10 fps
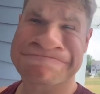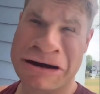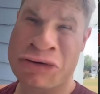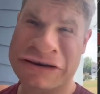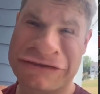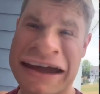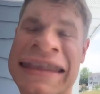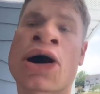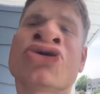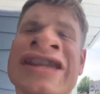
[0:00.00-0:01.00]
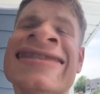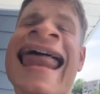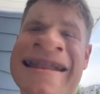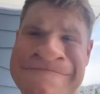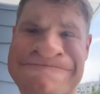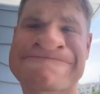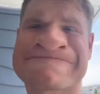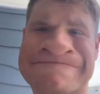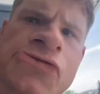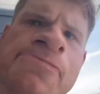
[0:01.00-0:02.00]
I want to find out who did that.
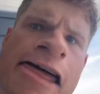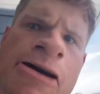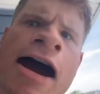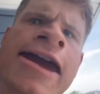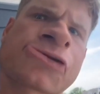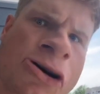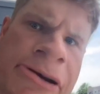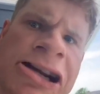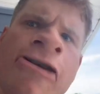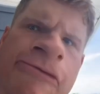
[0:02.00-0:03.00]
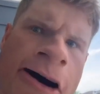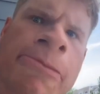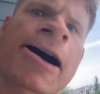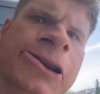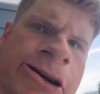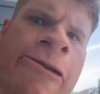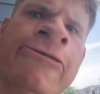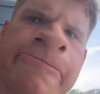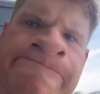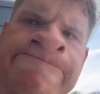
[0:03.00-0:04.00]
It's probably why he told me to go fuck myself.